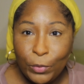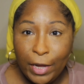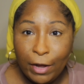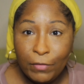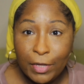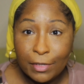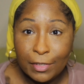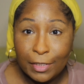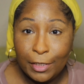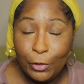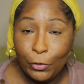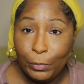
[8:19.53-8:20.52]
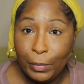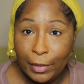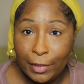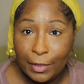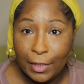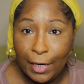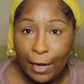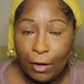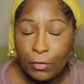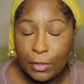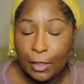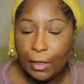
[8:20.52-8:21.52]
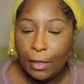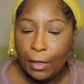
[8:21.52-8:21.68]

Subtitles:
we have the concealer blended out.